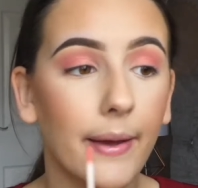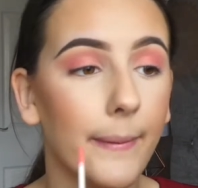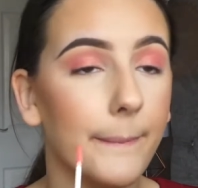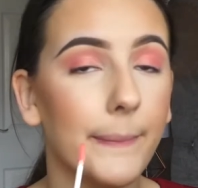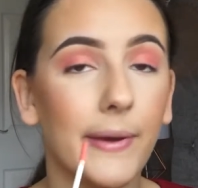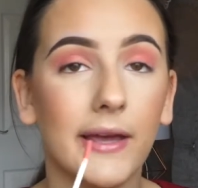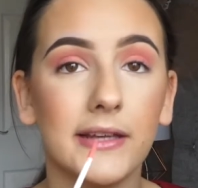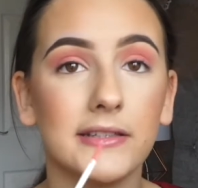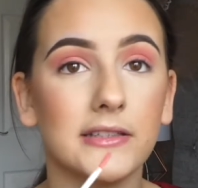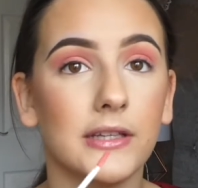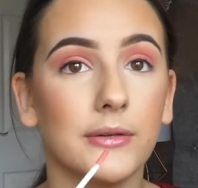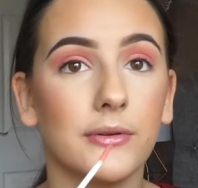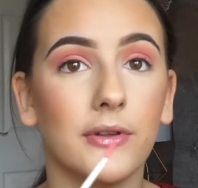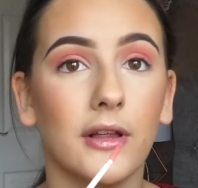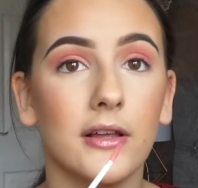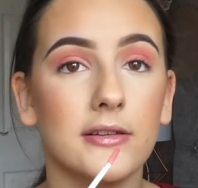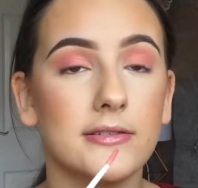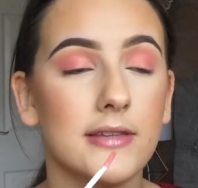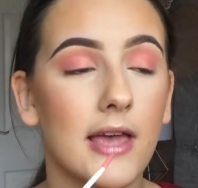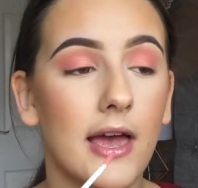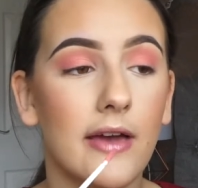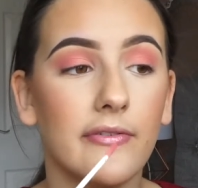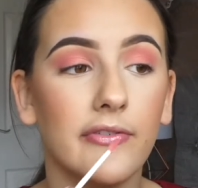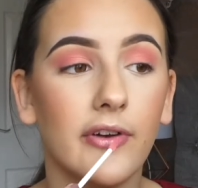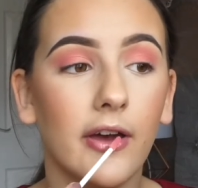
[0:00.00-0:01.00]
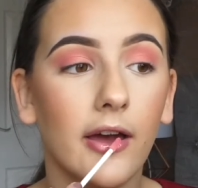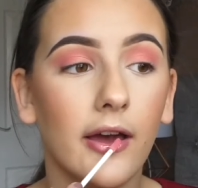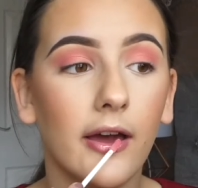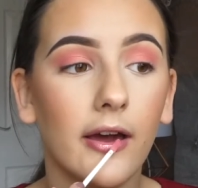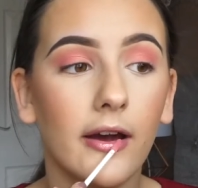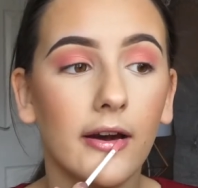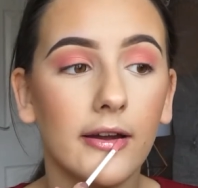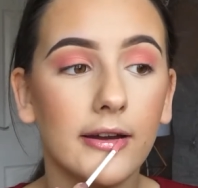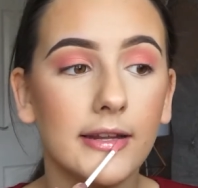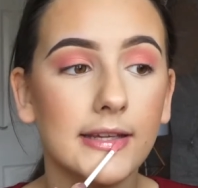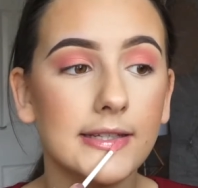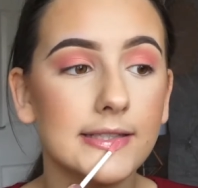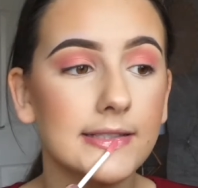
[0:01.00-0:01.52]
Best lip gloss ever,
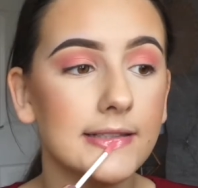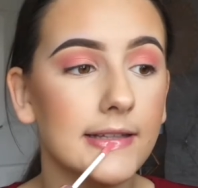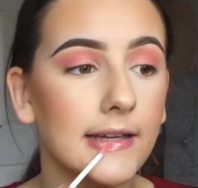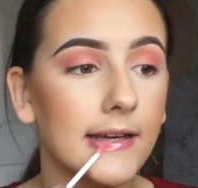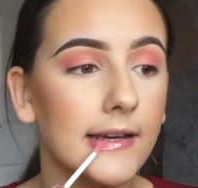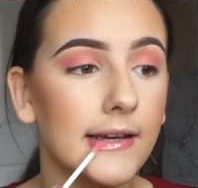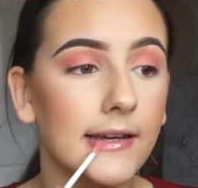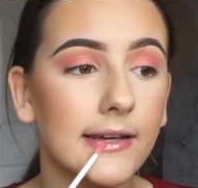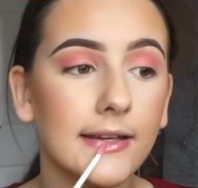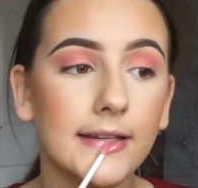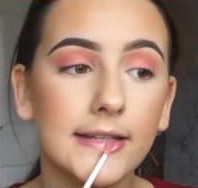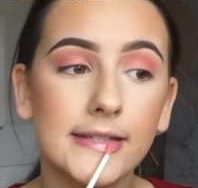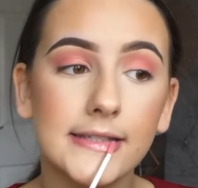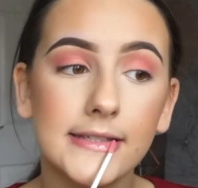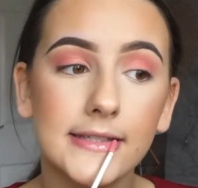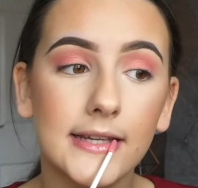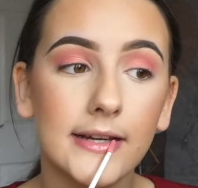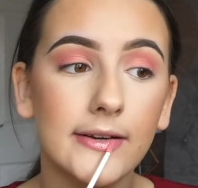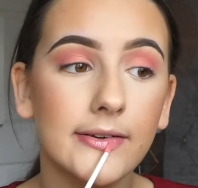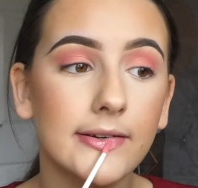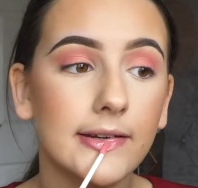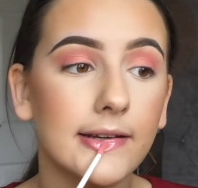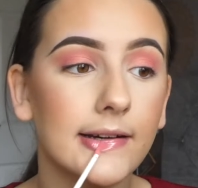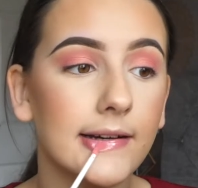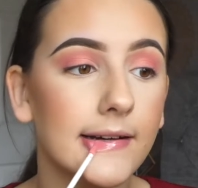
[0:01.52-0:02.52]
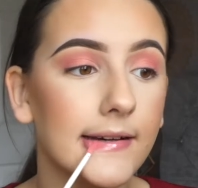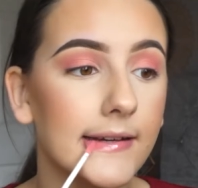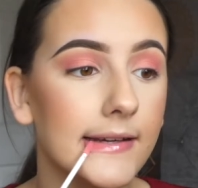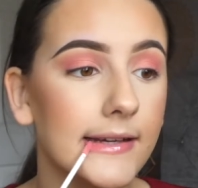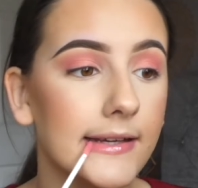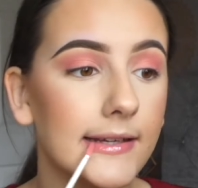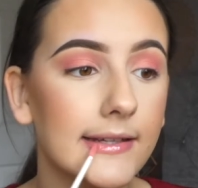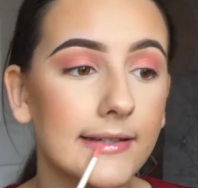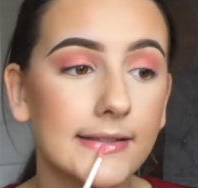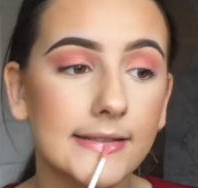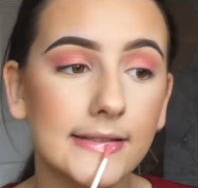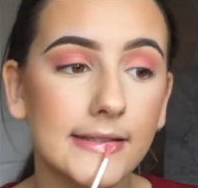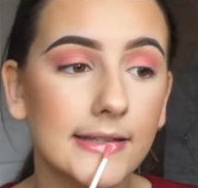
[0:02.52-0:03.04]
honestly. So
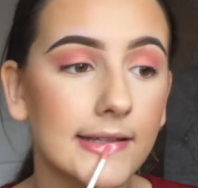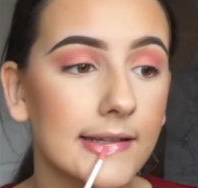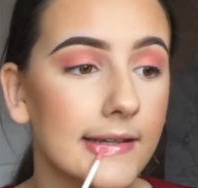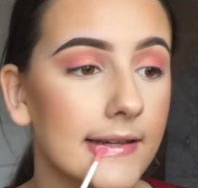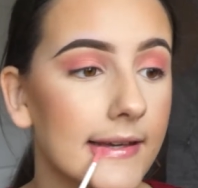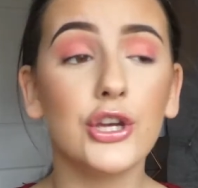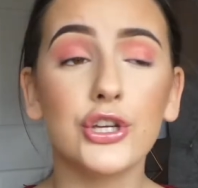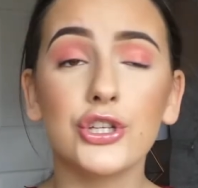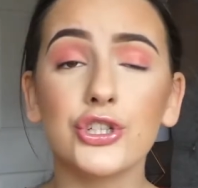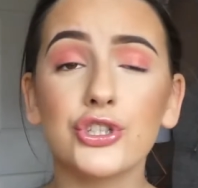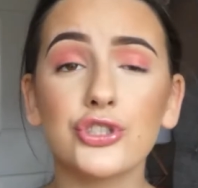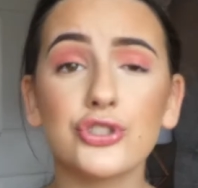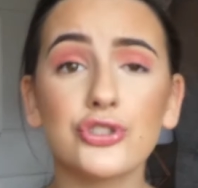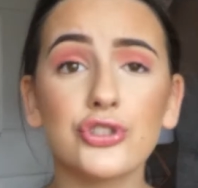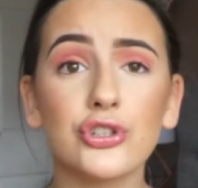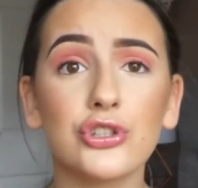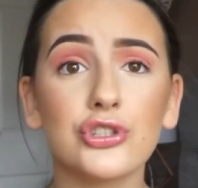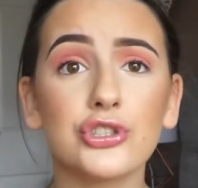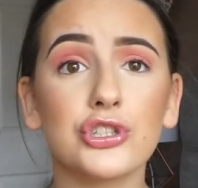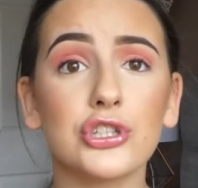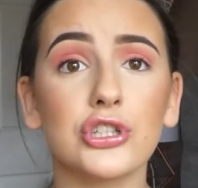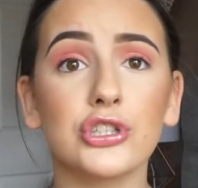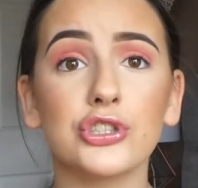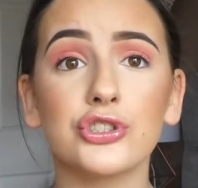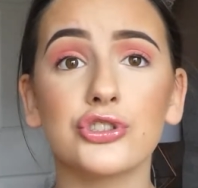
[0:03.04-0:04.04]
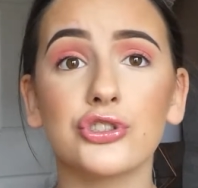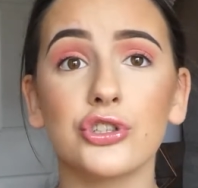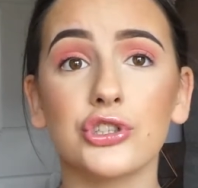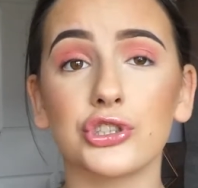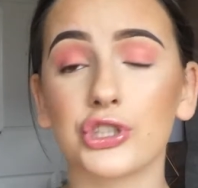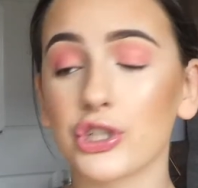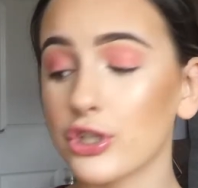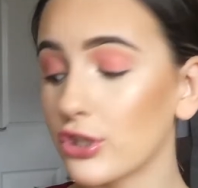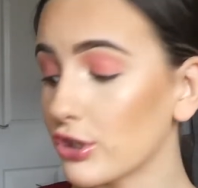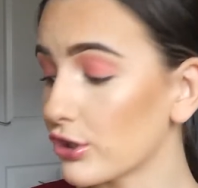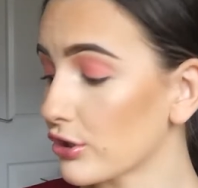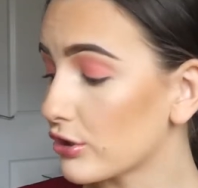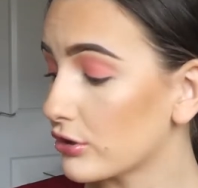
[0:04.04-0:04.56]
nice. Such
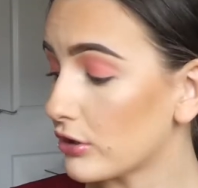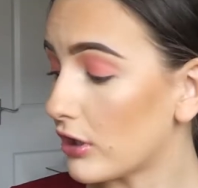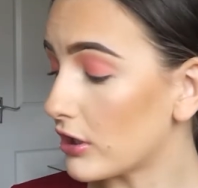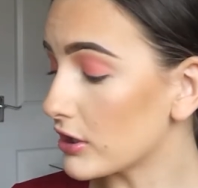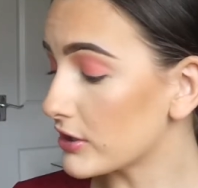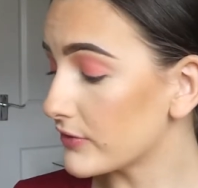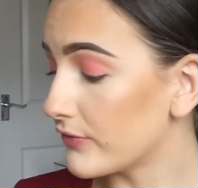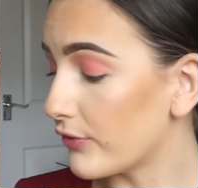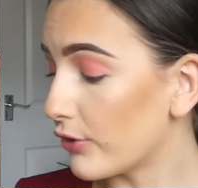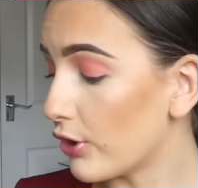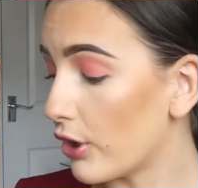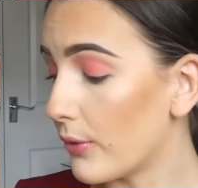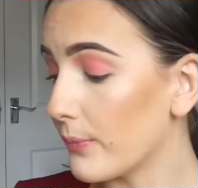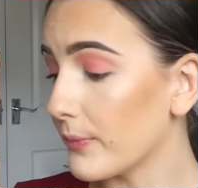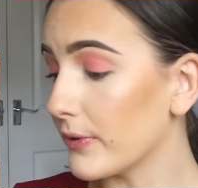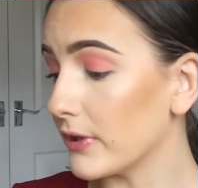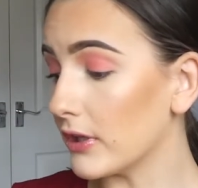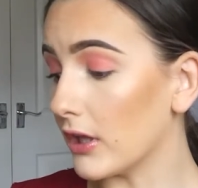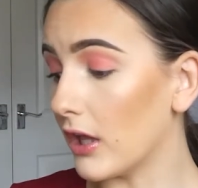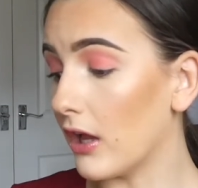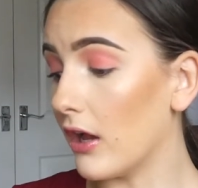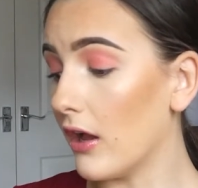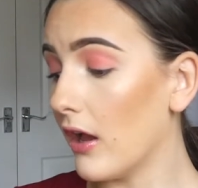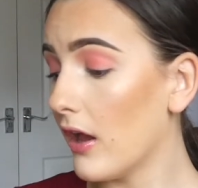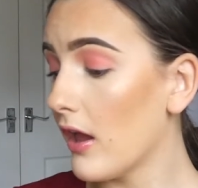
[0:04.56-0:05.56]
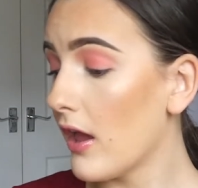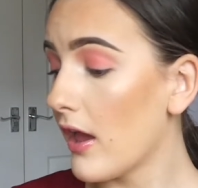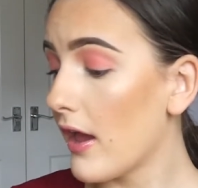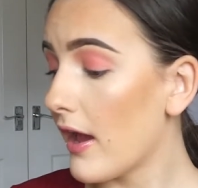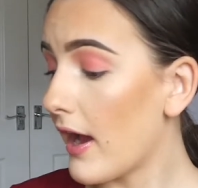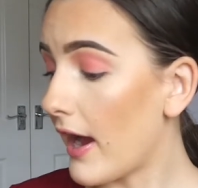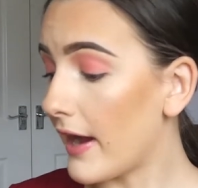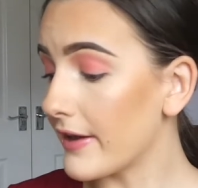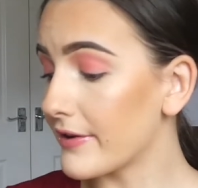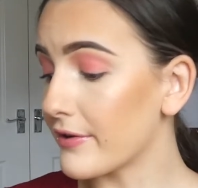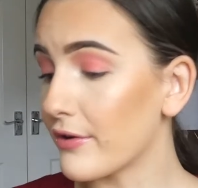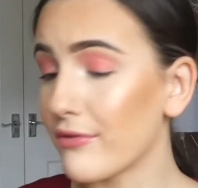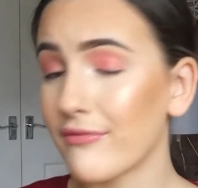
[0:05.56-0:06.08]
a good gloss formula.
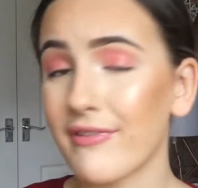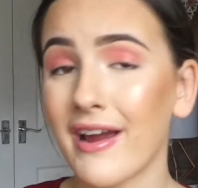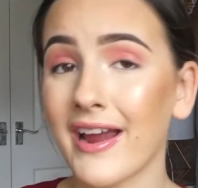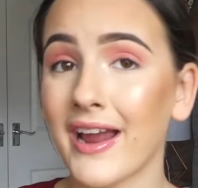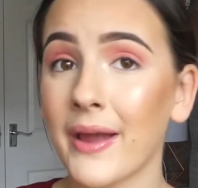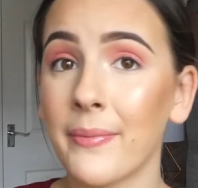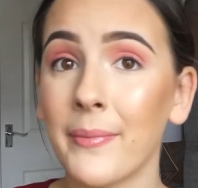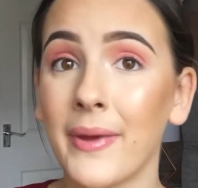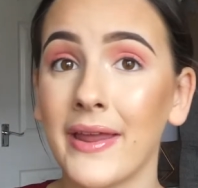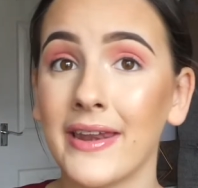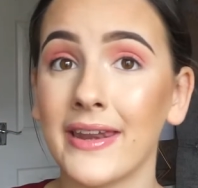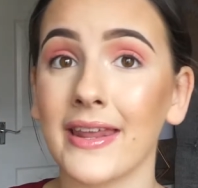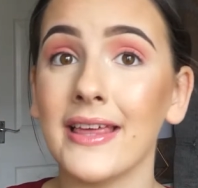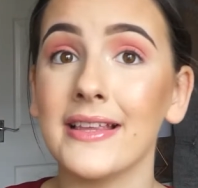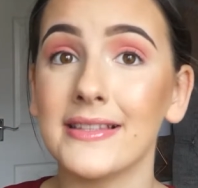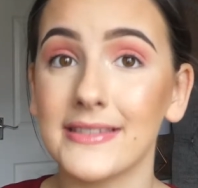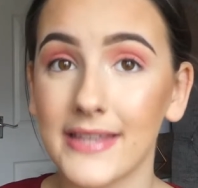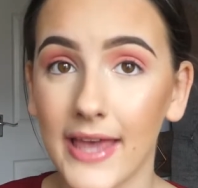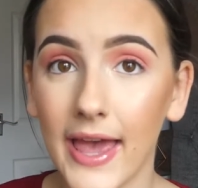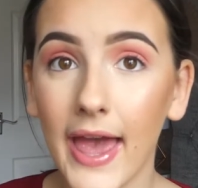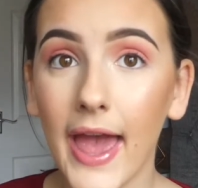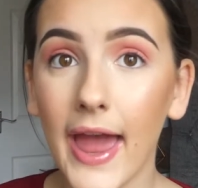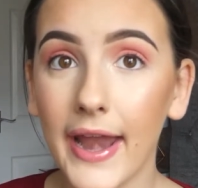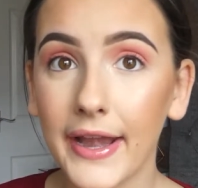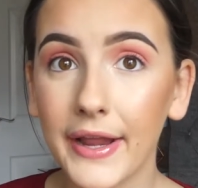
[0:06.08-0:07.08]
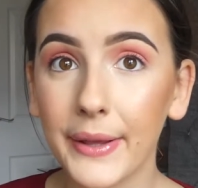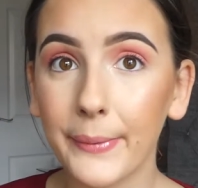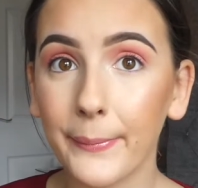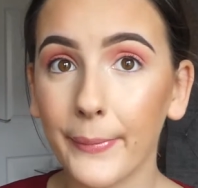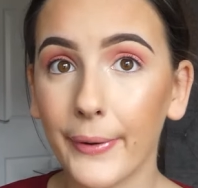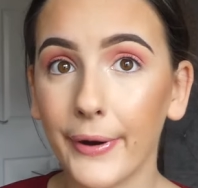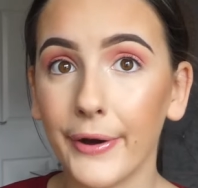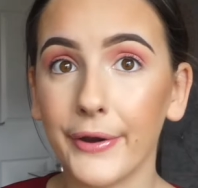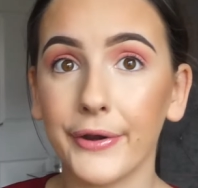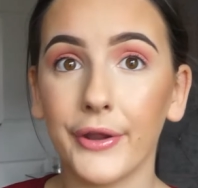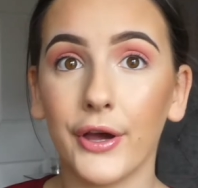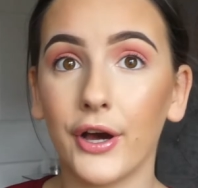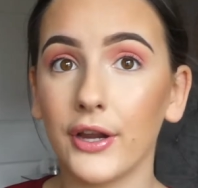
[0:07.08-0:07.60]
I'd recommend it to
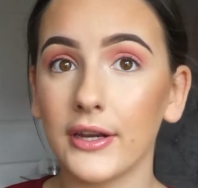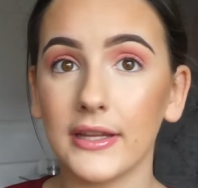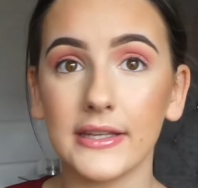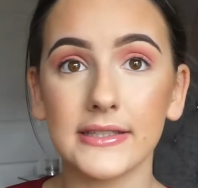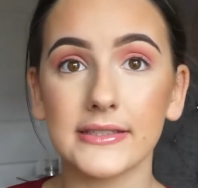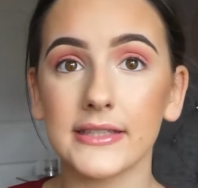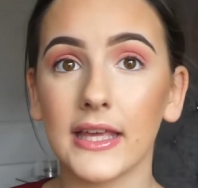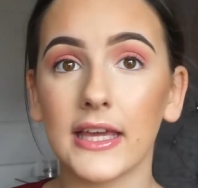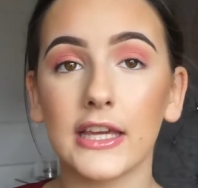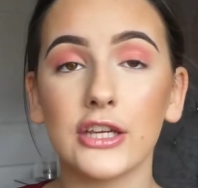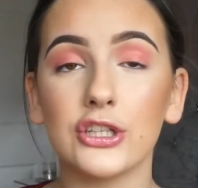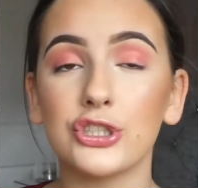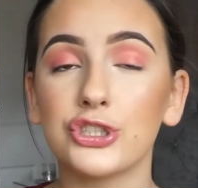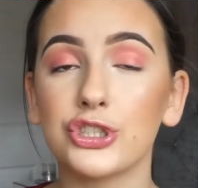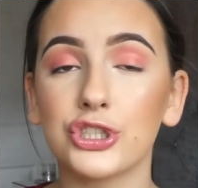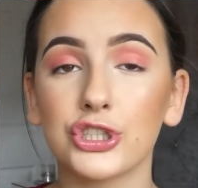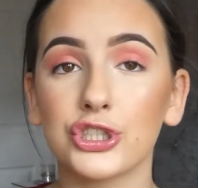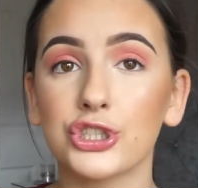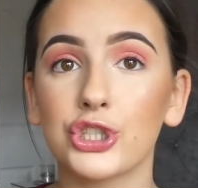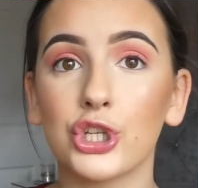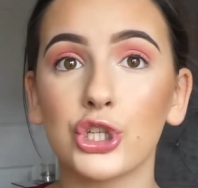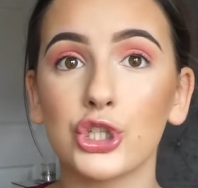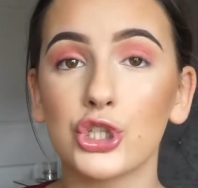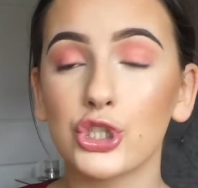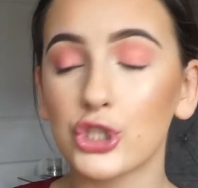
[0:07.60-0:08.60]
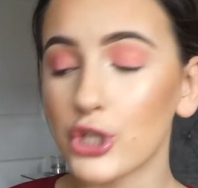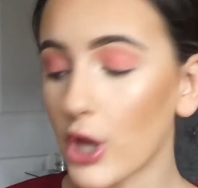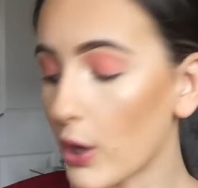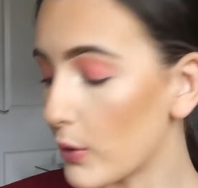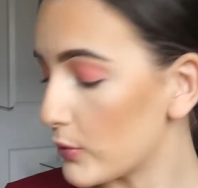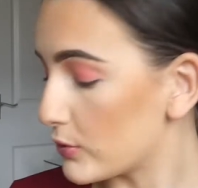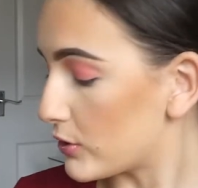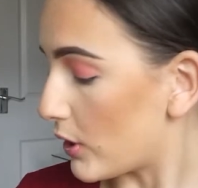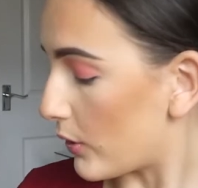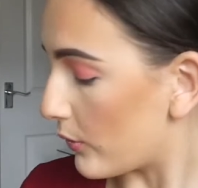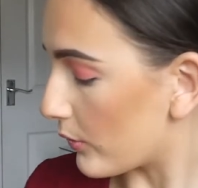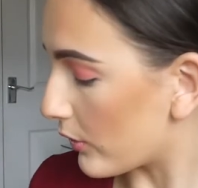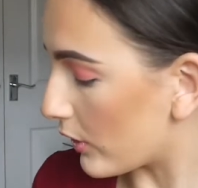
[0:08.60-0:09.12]
anyone, honestly. It's just
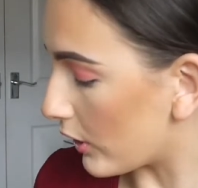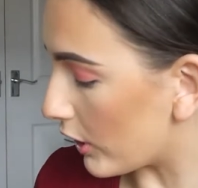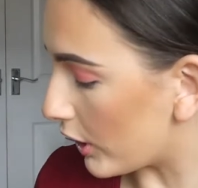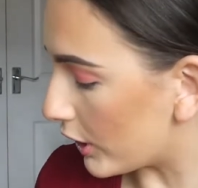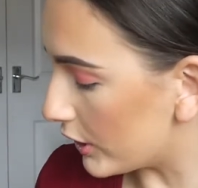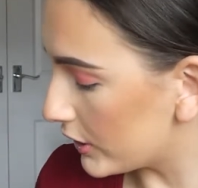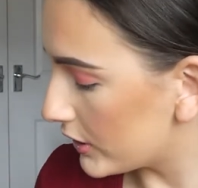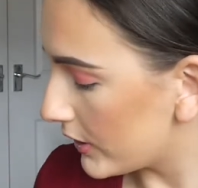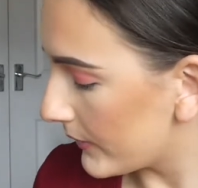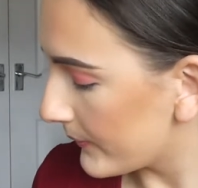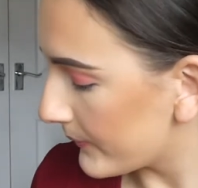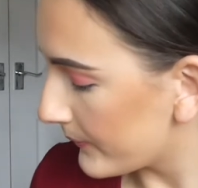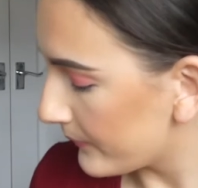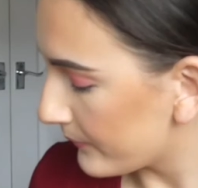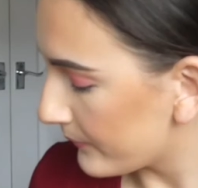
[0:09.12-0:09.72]
so good.